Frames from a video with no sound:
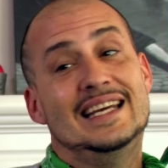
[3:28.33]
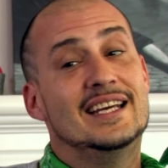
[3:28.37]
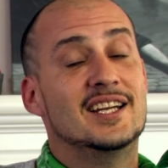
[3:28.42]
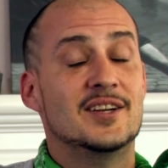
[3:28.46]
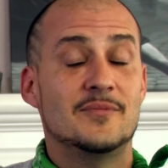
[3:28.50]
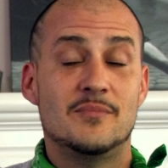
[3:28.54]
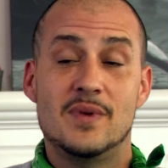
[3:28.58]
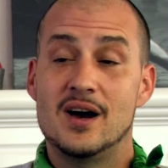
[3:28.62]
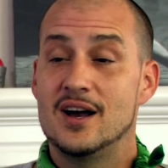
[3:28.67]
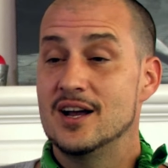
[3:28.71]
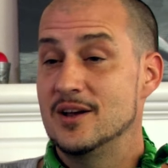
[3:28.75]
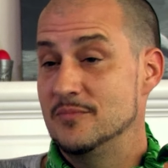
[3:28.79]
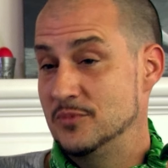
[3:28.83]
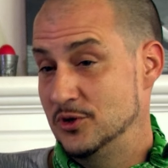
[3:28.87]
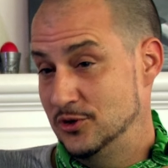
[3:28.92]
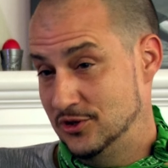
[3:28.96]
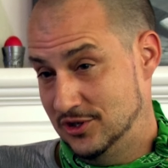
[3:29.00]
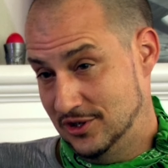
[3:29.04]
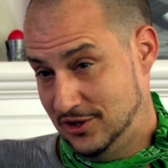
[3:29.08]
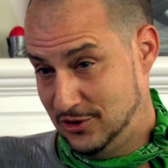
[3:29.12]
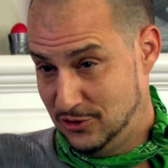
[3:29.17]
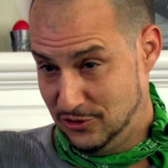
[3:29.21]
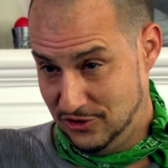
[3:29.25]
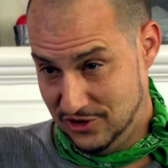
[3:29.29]
in my
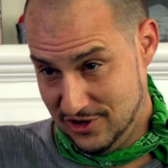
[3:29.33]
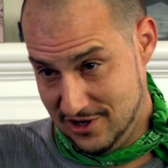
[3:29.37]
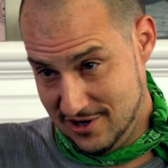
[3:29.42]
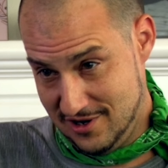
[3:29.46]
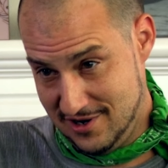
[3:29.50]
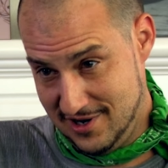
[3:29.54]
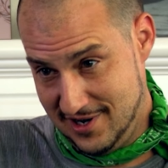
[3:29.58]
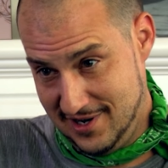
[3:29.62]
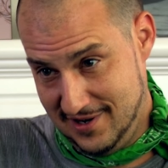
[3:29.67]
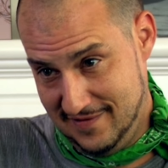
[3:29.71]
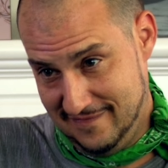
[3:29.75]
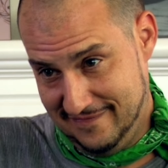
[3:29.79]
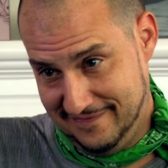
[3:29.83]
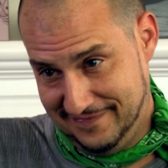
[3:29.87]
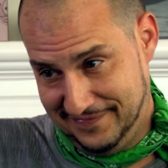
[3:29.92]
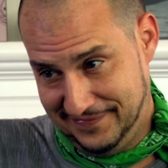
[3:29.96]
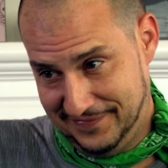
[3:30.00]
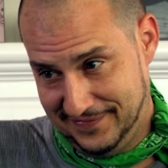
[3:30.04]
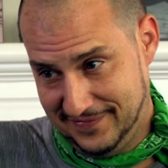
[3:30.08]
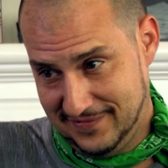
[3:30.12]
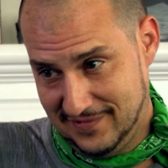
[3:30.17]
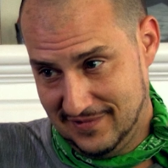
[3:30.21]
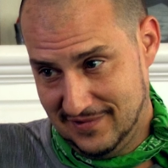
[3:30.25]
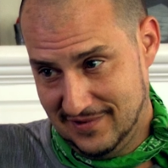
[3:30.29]
musical journey,
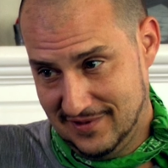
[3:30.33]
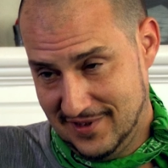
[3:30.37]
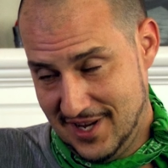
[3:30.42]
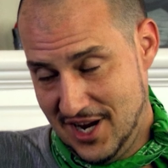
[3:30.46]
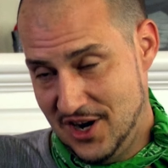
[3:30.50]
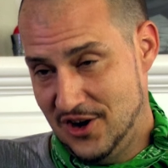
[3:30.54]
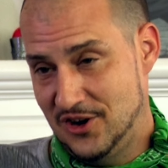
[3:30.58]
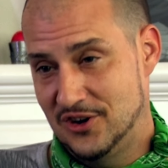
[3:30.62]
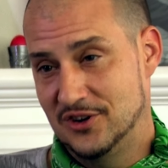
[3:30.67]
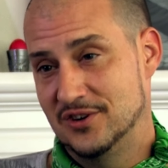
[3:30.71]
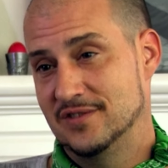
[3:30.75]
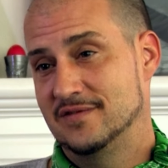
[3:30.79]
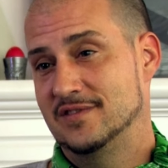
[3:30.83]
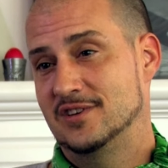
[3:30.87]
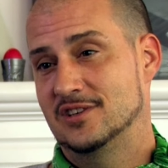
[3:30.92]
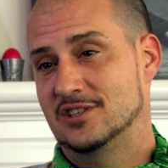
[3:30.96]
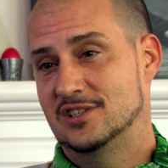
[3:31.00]
I heard of